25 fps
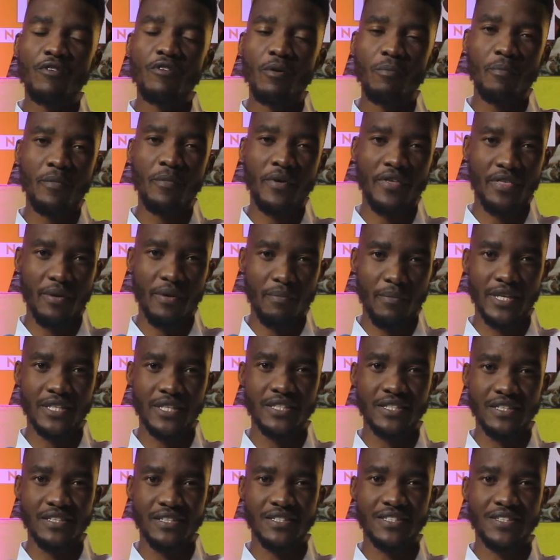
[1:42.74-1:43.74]
for
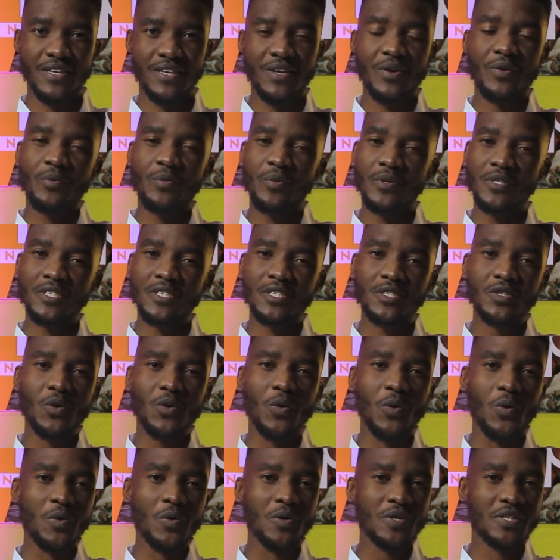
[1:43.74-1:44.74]
mathematics, which is
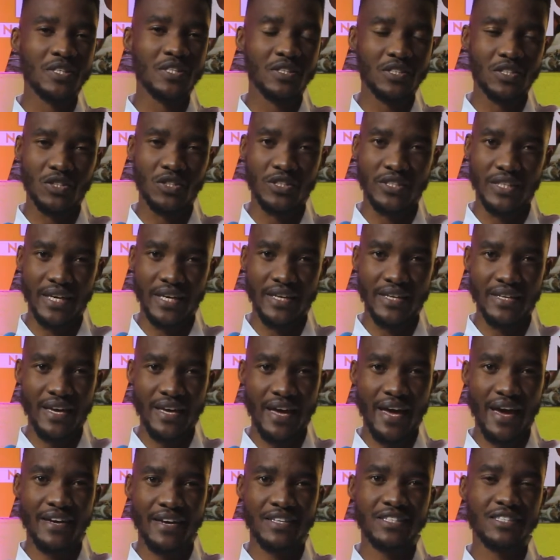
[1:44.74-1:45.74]
called
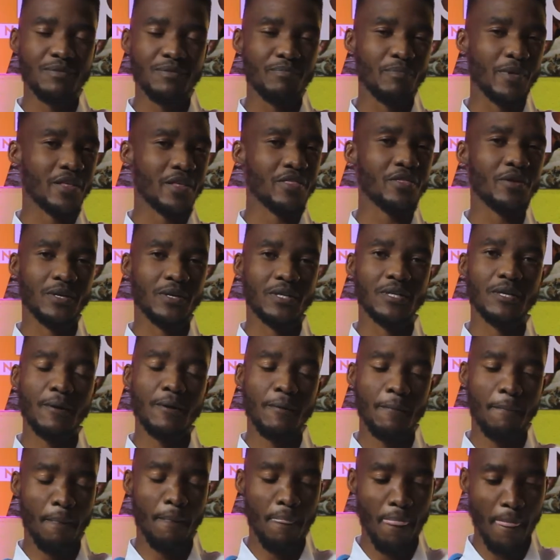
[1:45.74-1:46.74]
JS method.
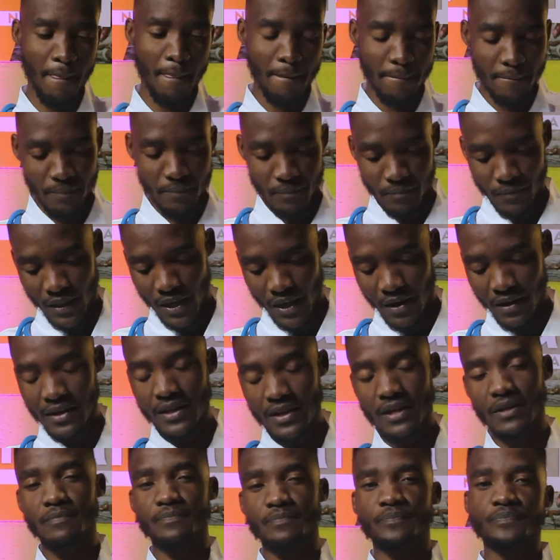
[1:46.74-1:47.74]

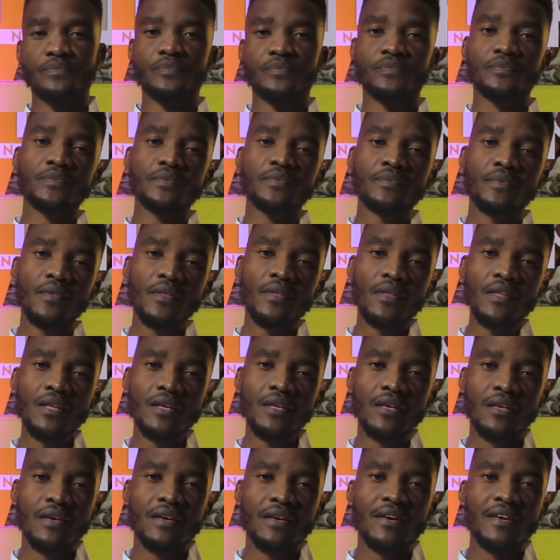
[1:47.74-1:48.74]
Okay.
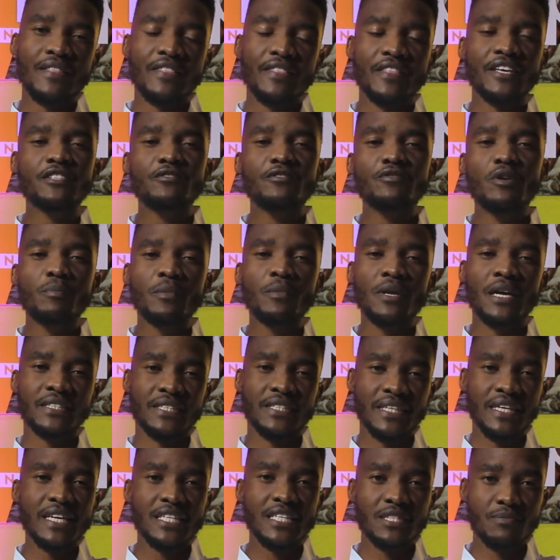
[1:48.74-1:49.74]
This formula,
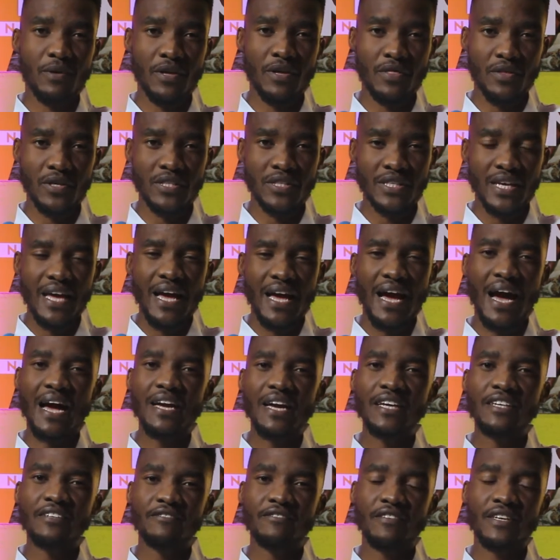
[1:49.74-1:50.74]
JS method, I
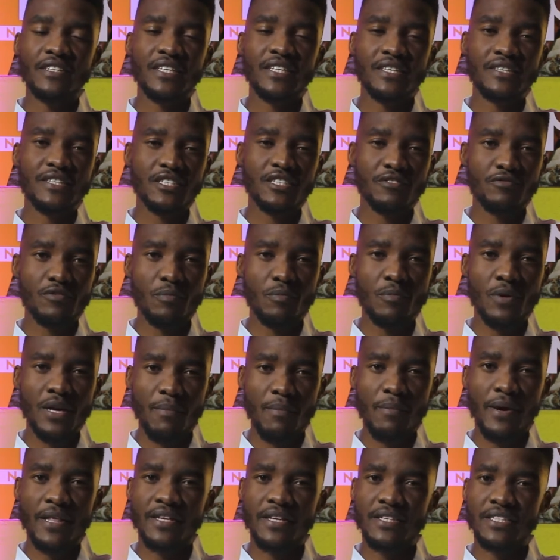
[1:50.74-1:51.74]
invented this formula
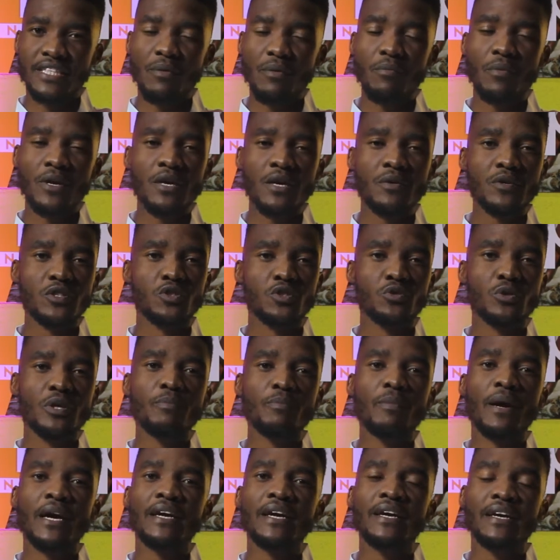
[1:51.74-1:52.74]
by the time when I was doing
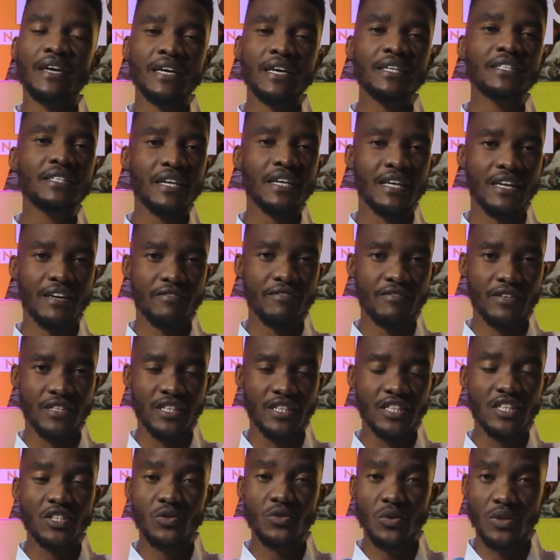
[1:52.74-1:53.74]
my grade
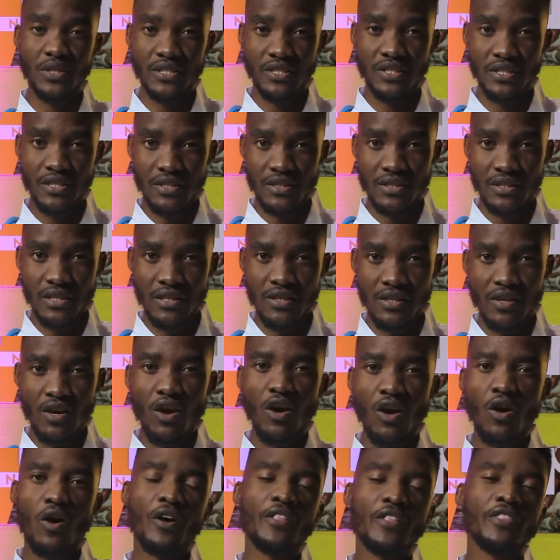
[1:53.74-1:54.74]
11 in 2016
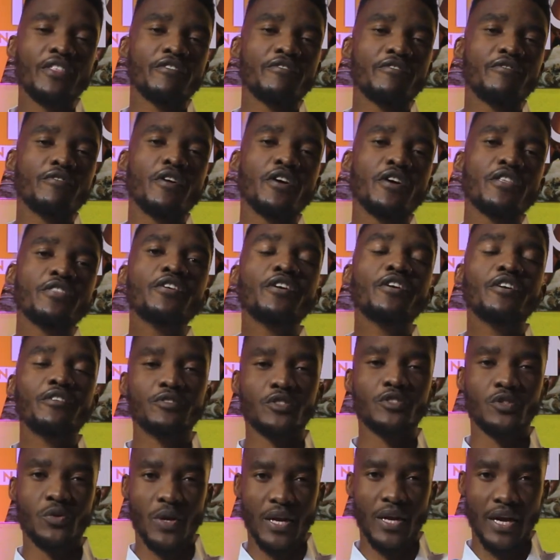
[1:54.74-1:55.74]
on the 4th
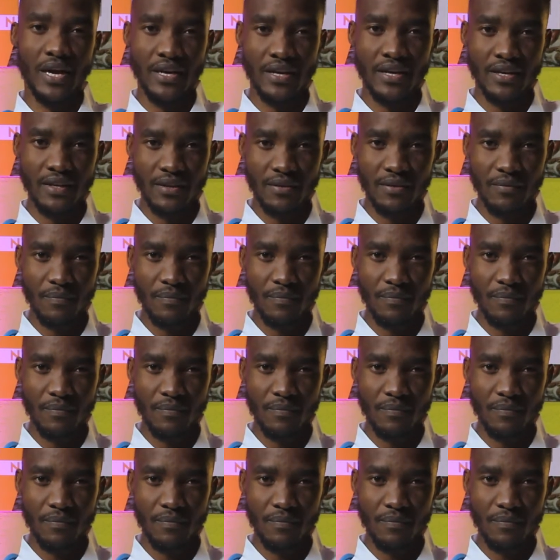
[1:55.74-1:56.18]
of July.